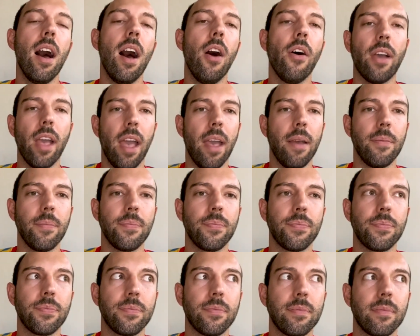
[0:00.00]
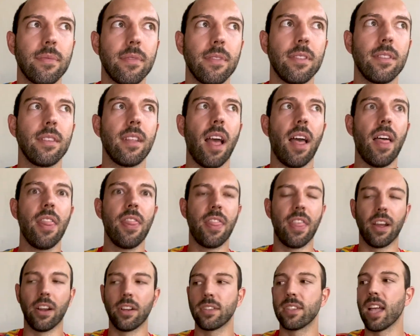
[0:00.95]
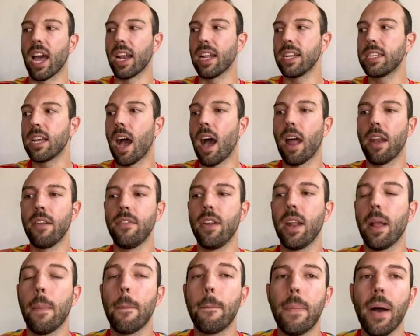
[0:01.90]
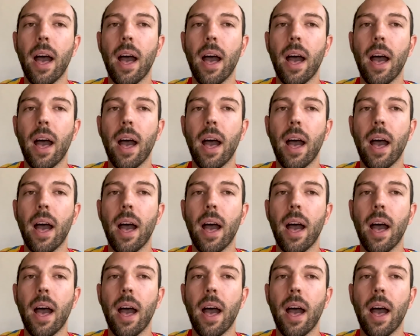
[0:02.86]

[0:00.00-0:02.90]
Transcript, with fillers: Okay. There's not a ton of knitting,